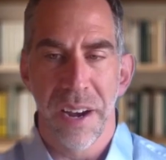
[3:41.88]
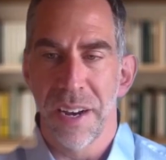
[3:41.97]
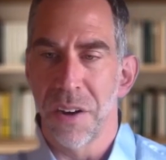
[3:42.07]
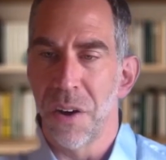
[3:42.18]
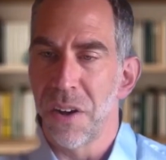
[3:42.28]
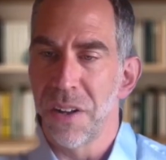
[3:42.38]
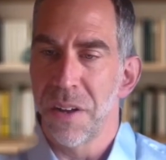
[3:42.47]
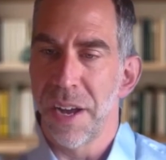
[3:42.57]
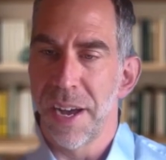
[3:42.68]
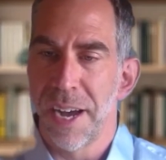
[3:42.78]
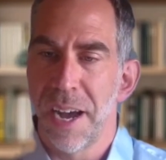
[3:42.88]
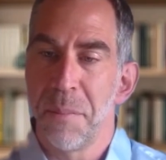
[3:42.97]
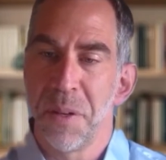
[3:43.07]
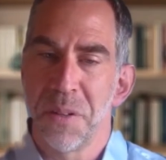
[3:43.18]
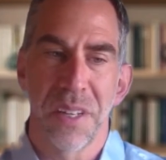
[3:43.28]
at all a
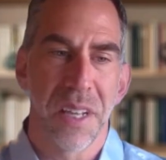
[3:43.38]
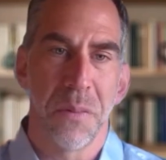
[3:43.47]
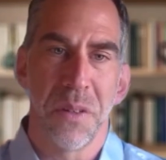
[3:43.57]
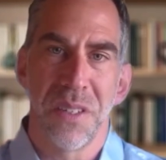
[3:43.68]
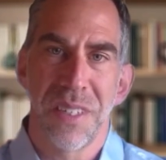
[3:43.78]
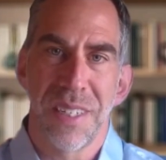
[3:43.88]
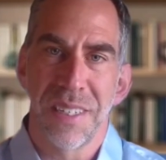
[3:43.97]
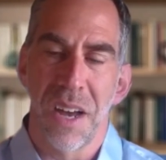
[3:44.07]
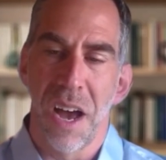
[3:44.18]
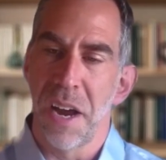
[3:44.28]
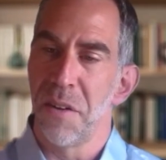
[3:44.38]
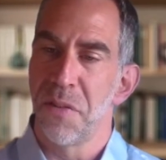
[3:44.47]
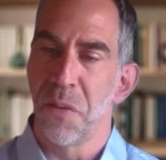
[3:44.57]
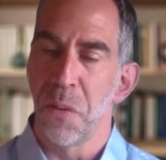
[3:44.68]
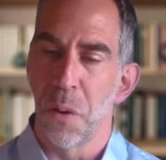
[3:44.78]
building that was designed
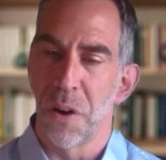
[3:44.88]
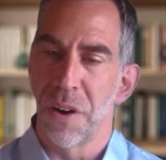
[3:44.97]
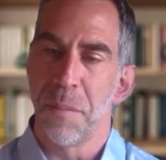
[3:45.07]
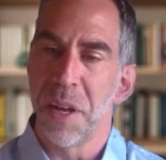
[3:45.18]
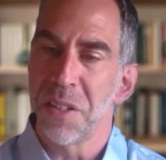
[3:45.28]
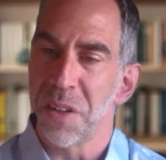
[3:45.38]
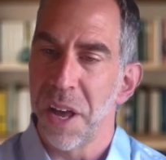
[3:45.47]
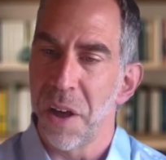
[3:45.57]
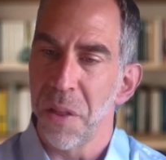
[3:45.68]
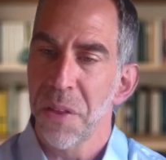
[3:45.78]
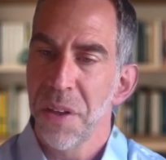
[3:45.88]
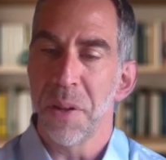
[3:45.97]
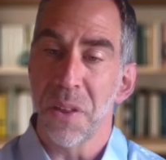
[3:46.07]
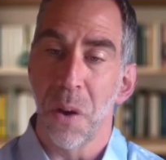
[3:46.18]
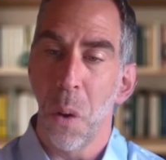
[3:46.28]
for mental health,
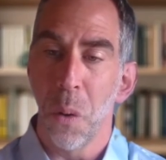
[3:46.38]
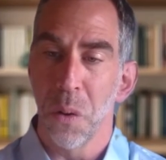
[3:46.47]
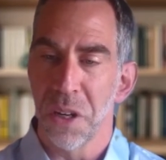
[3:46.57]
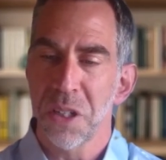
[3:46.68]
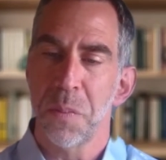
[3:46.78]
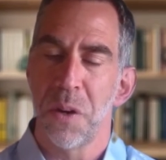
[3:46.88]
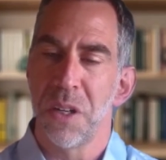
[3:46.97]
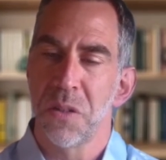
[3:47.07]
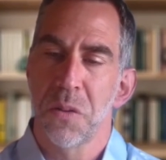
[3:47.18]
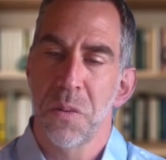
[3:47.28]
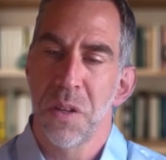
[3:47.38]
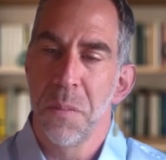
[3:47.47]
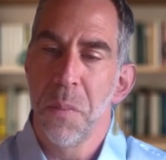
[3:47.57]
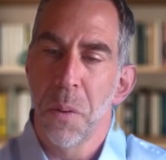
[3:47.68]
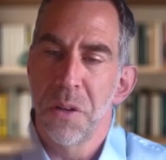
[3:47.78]
but the whole experience was really
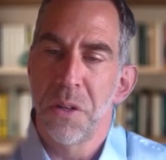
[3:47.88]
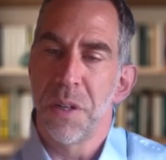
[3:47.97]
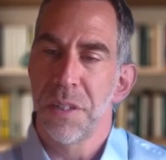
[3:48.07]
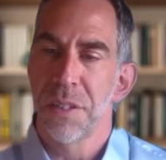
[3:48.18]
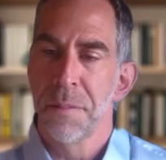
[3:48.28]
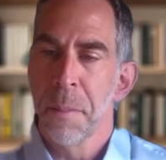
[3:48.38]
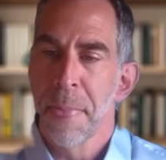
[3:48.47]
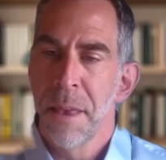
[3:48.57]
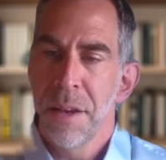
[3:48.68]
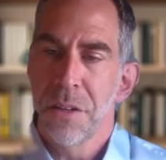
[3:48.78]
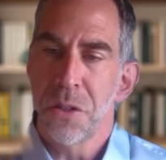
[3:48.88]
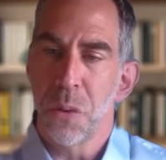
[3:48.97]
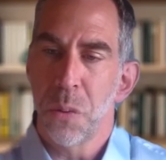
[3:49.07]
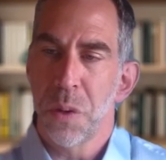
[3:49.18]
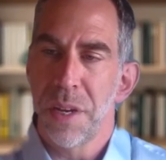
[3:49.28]
important to us.
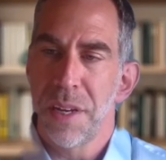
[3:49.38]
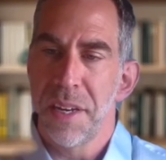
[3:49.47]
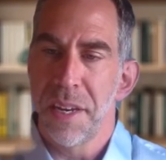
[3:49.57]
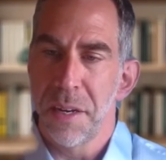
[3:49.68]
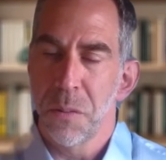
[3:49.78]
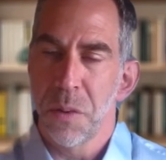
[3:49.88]
So we